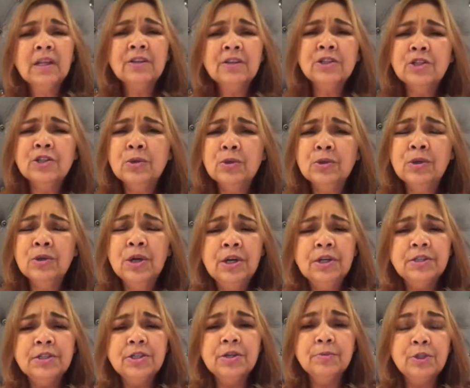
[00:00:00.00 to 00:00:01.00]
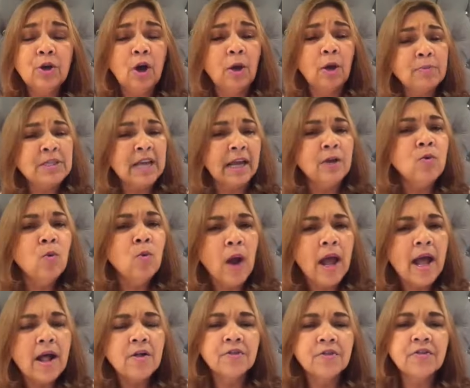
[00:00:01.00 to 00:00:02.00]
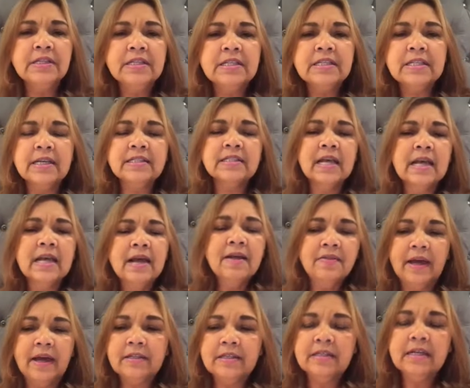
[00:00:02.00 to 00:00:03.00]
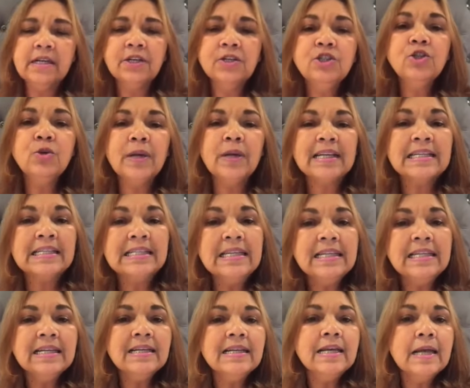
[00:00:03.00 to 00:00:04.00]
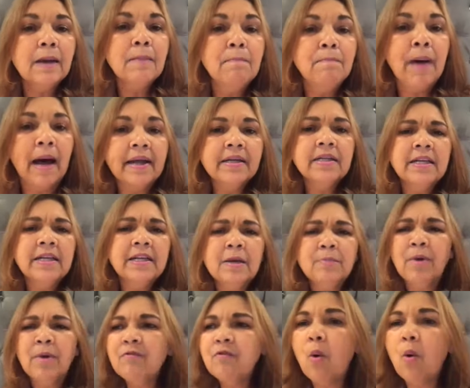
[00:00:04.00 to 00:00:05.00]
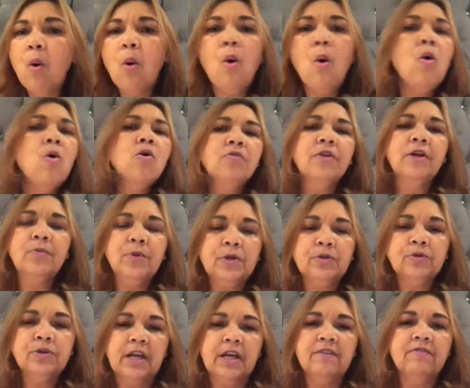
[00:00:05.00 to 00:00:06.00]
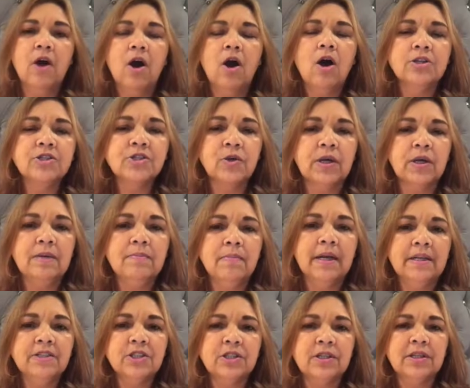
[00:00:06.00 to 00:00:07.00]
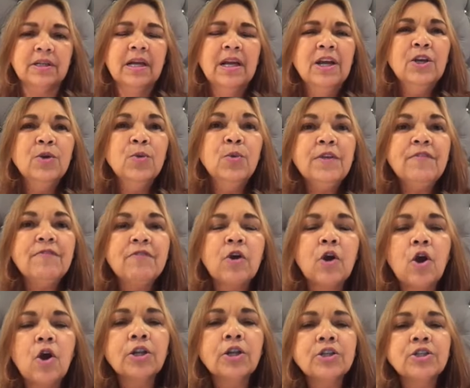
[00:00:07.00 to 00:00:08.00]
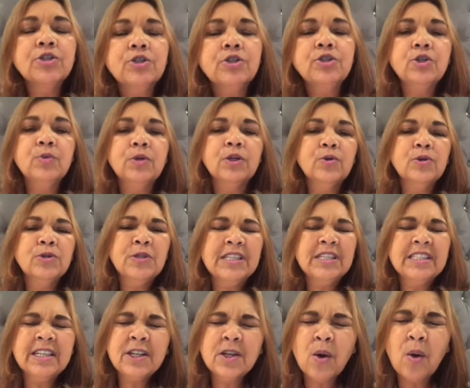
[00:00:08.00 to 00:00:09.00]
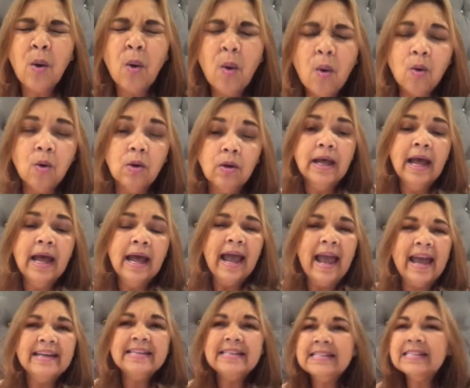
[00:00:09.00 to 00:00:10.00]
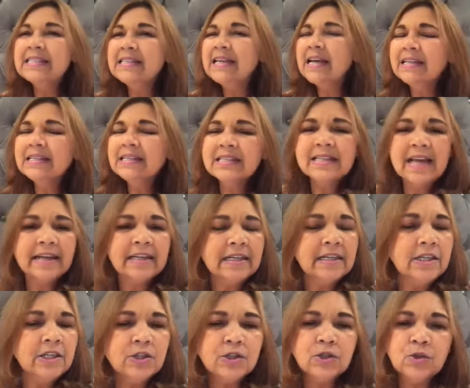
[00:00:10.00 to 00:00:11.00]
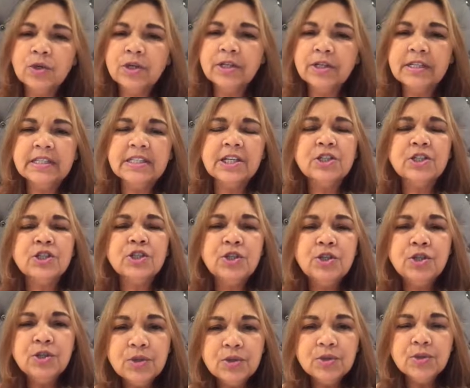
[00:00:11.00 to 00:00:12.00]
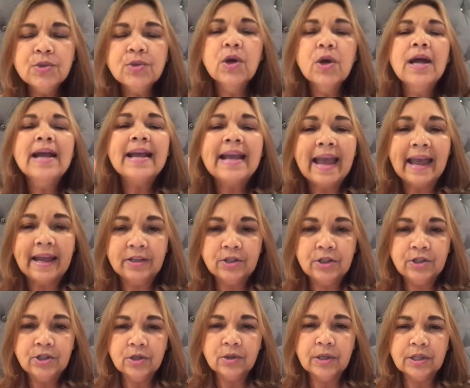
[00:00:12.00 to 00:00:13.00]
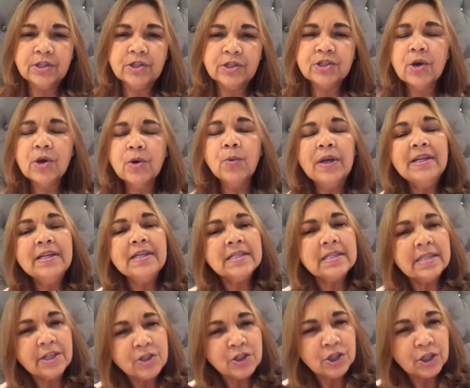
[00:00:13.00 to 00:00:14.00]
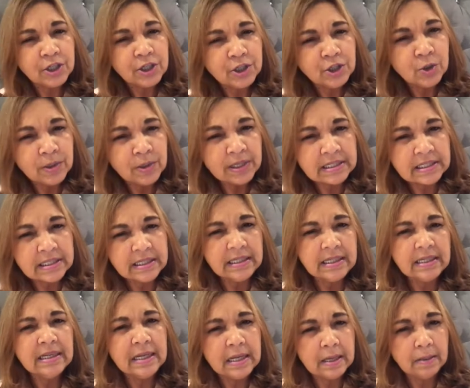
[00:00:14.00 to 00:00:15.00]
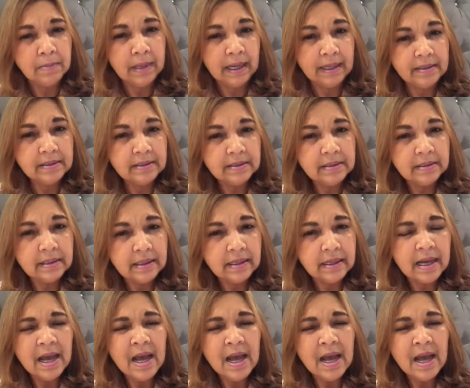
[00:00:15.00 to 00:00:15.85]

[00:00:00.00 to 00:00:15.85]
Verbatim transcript: to, to, to obtain wealth. And he says that he can do exceedingly abundantly above all that we could ever ask or imagine. We've got to do it, because he said all. And he says that in his word. He says, you can do it. So when he says you can do exceedingly abundantly